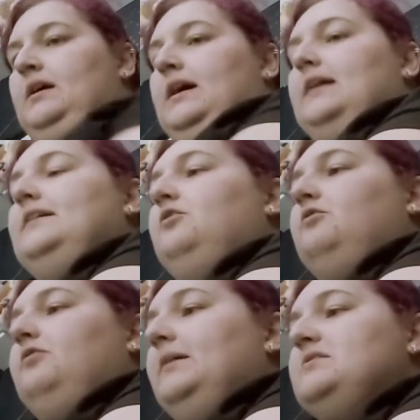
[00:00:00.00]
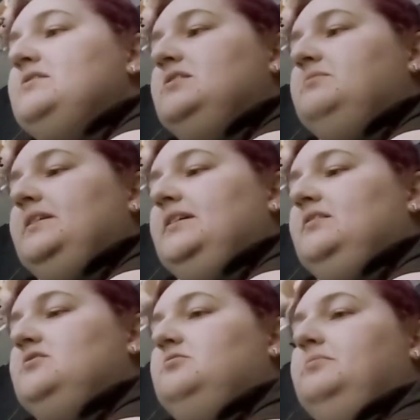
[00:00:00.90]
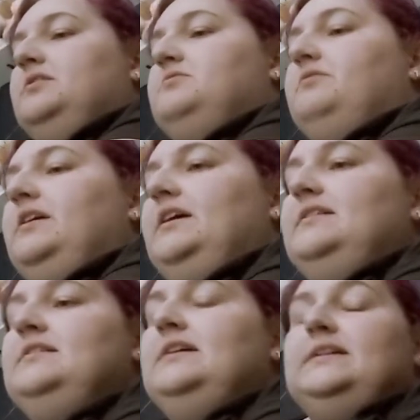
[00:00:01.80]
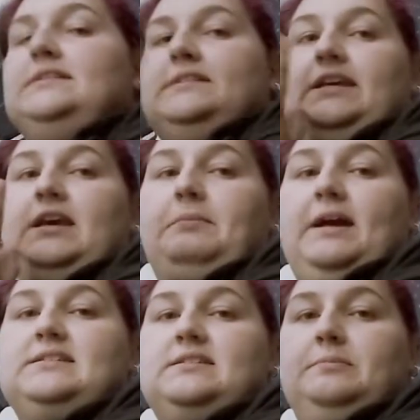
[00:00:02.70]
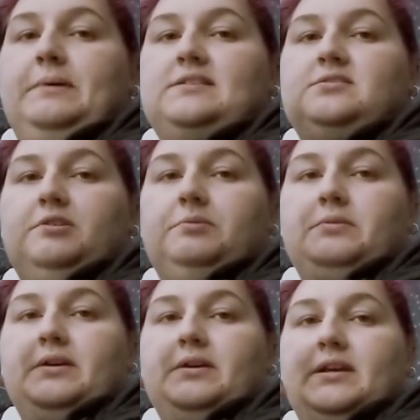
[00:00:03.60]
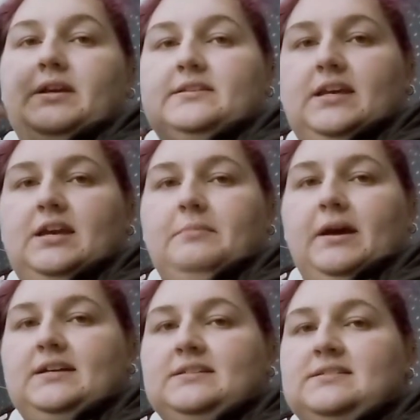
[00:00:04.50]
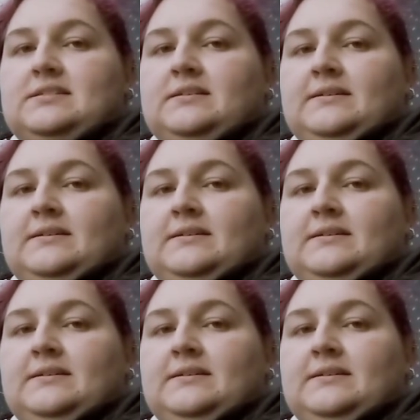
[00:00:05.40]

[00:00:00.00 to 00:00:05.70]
And then Graeme and Susan went in on something, because we were in TK Maxx, little backstory, we were in TK Maxx.